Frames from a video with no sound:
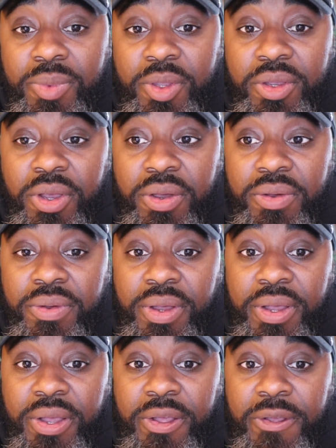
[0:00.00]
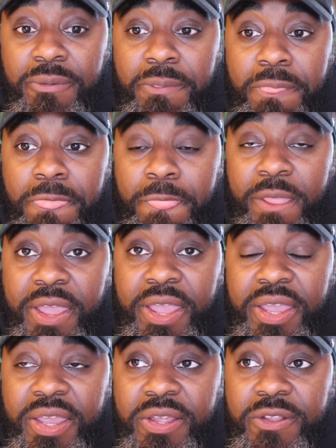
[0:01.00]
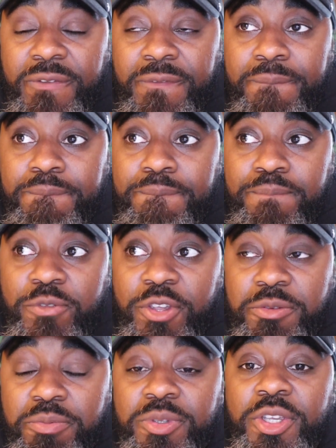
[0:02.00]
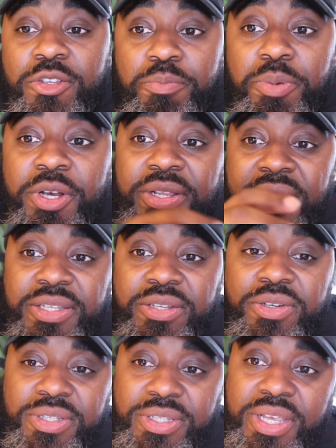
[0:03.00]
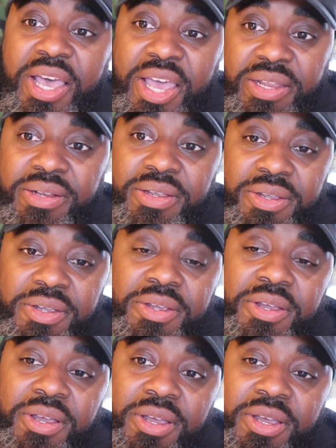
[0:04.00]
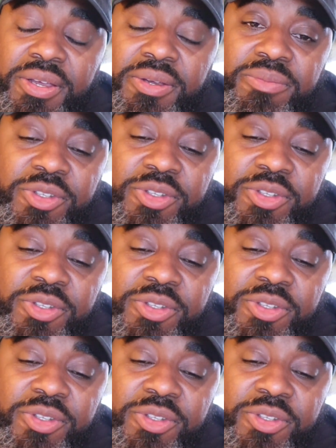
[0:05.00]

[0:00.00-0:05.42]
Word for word: you know, um, and just just putting that to aside. Um,